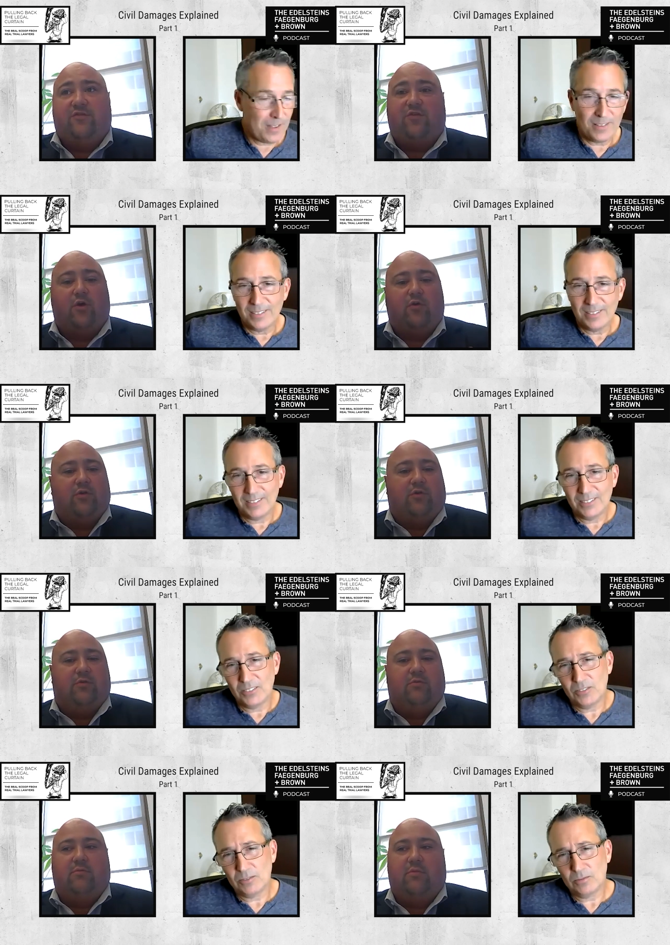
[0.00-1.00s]
Speaker 1: So,
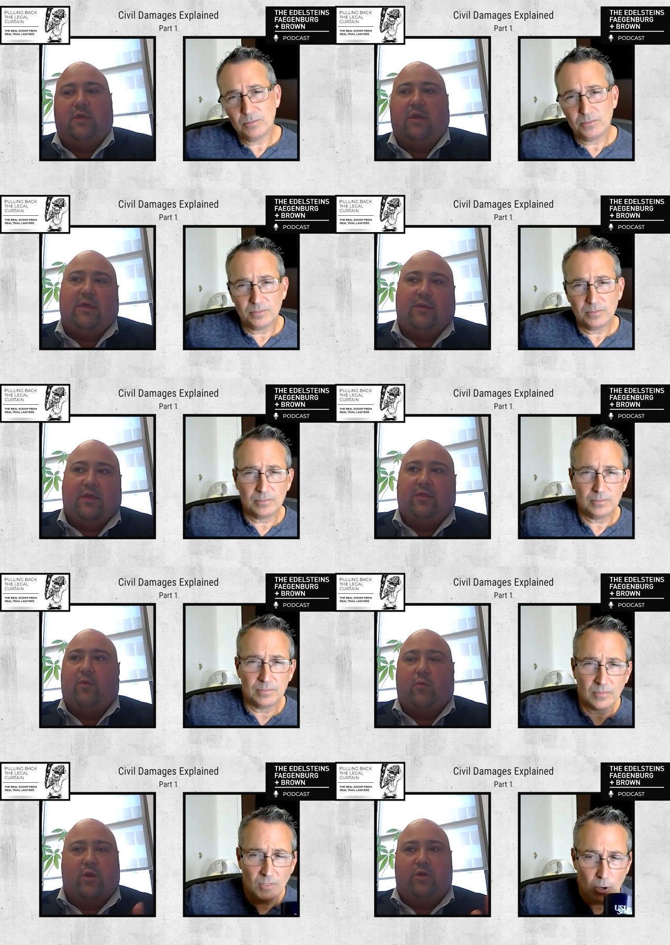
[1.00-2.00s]
in the
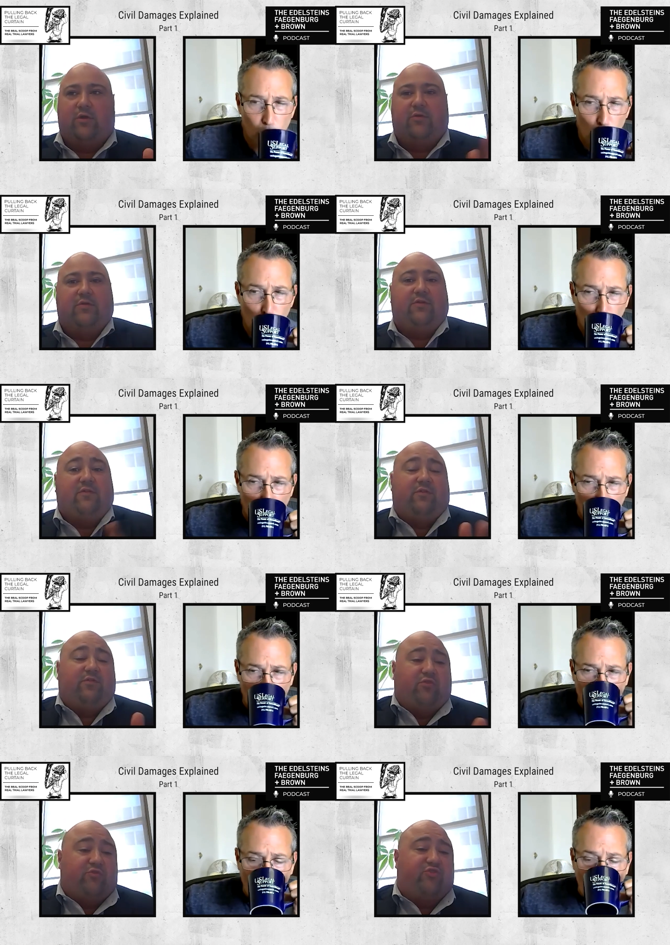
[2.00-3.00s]
world,
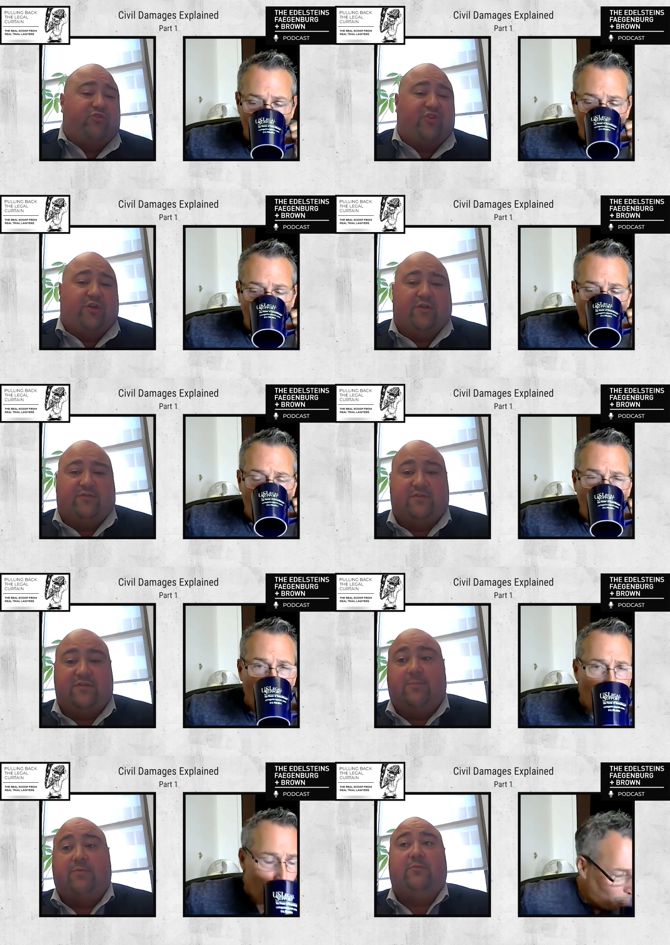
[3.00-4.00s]
use your son as an
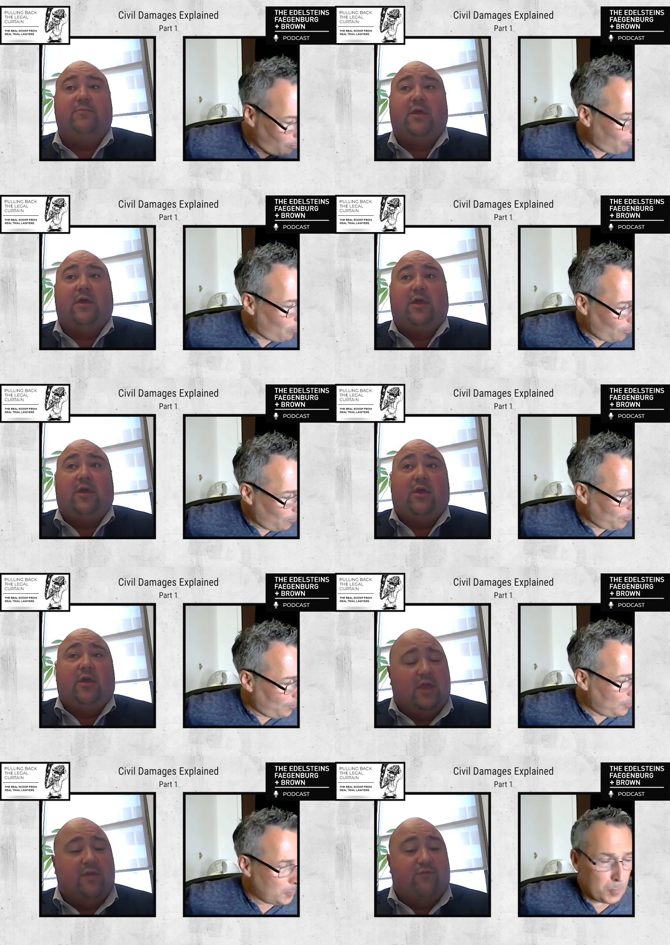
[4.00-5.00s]
example.
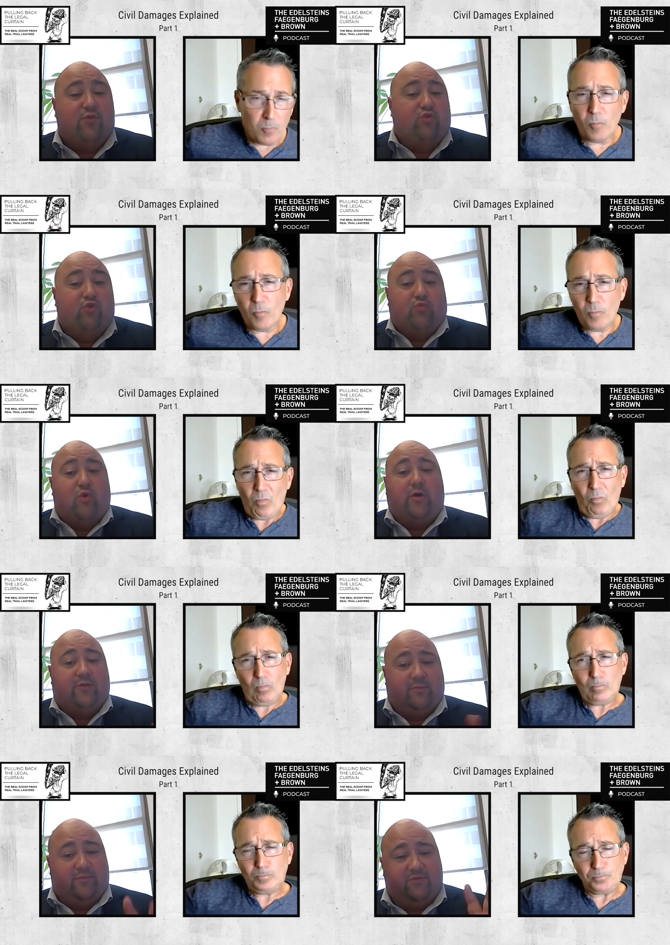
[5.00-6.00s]
If you you wronged
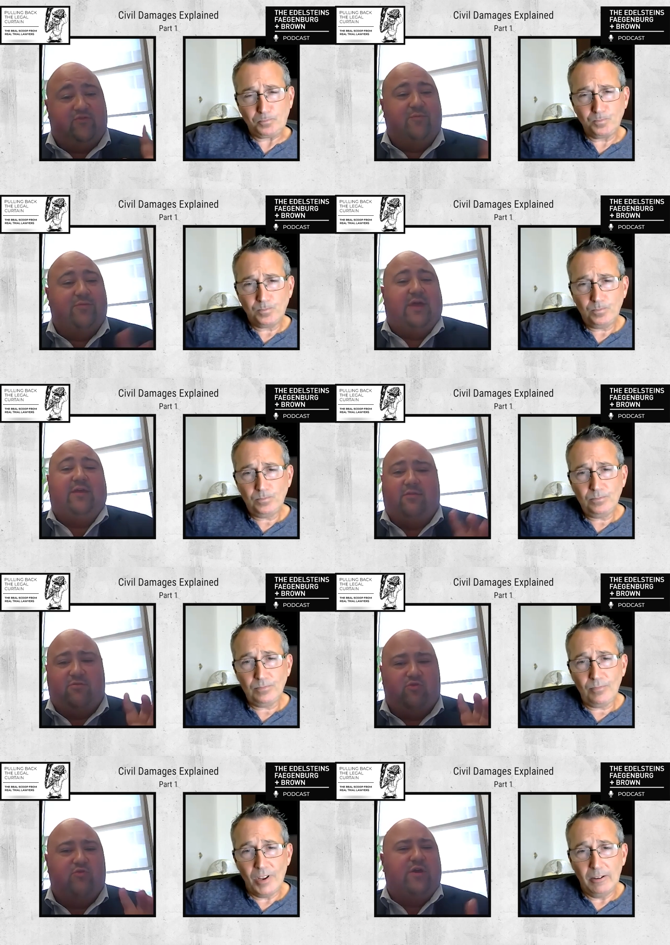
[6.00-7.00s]
him, assume that
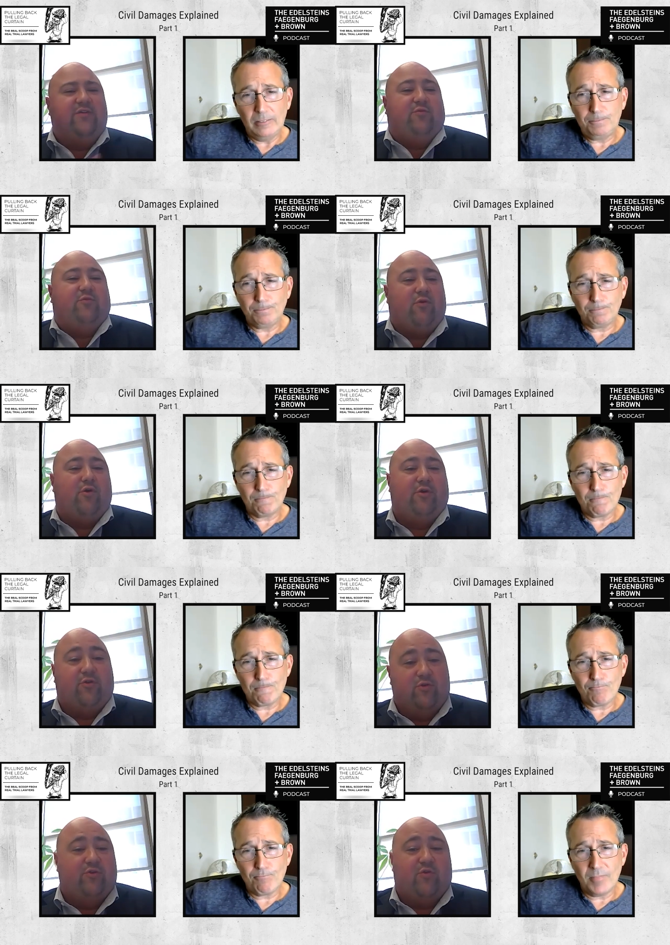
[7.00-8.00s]
you guys were wrong,
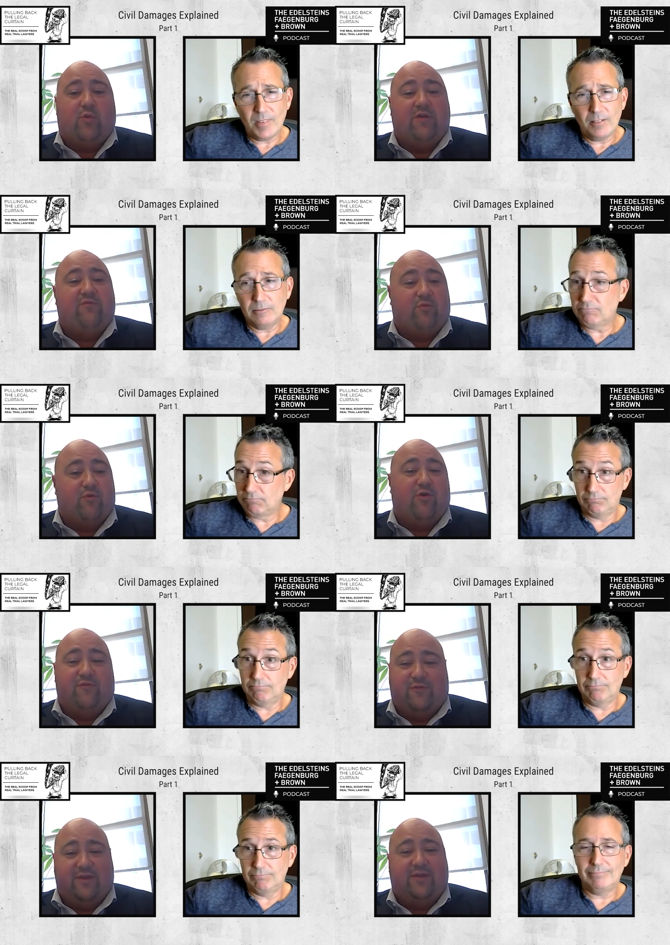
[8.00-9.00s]
you and your wife were wrong
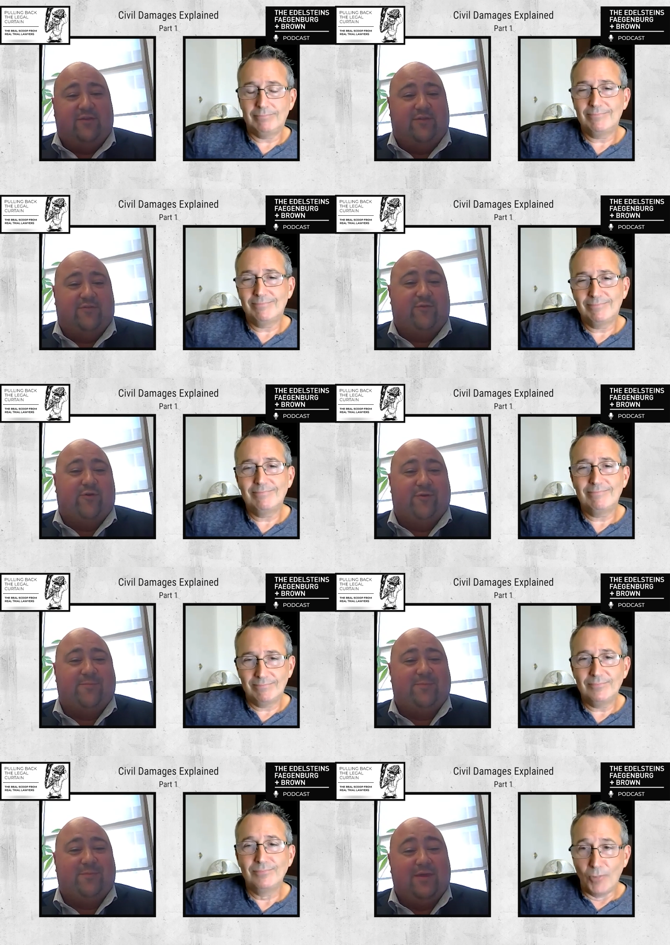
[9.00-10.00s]
for taking his part.
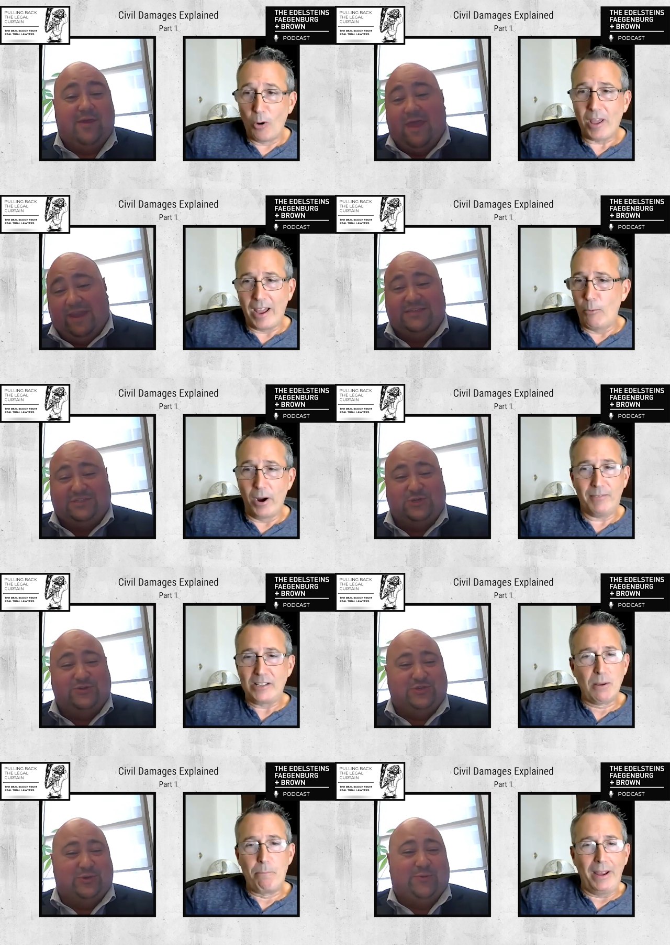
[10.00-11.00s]
Okay, we,
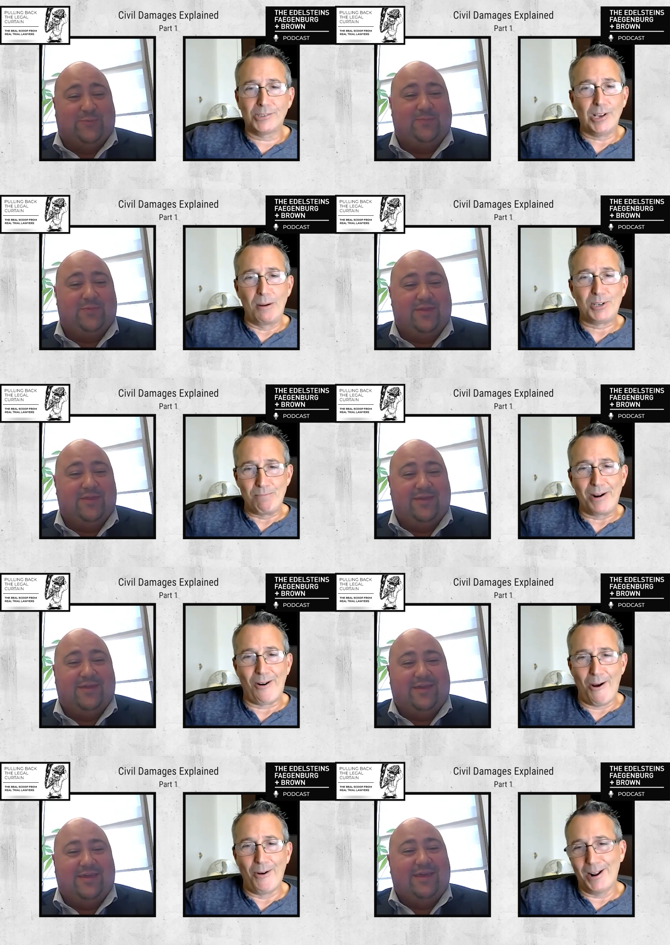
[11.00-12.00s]
that's a big assumption, but all
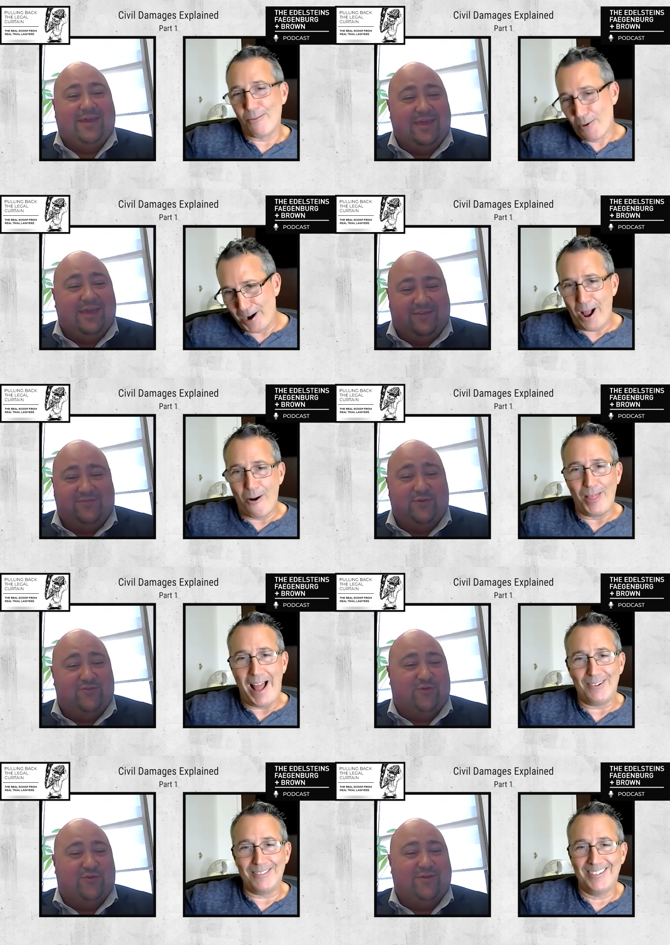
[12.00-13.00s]
right, we're gonna we're gonna go with
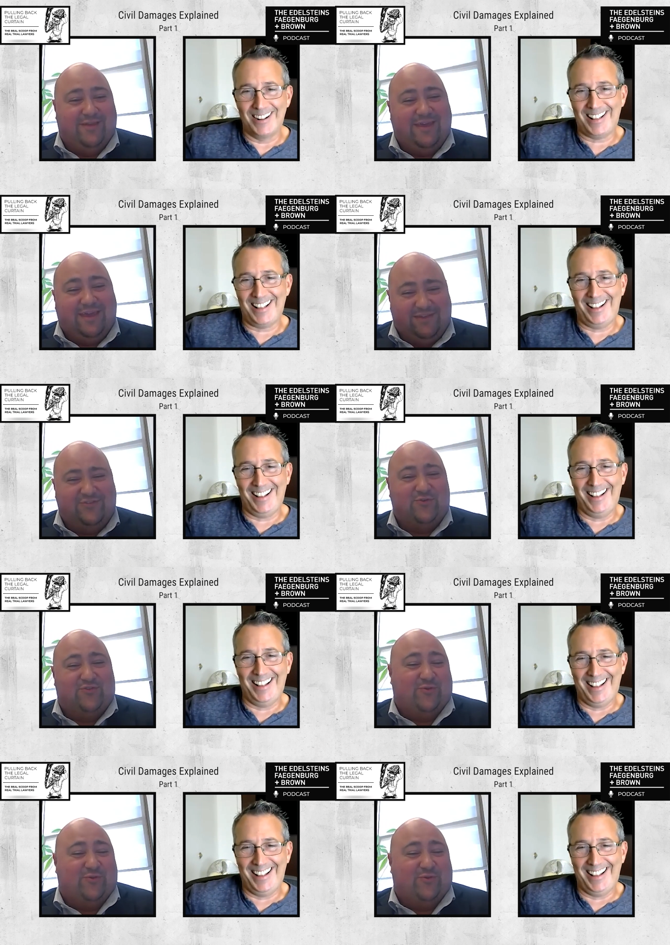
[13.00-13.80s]
that. He sued.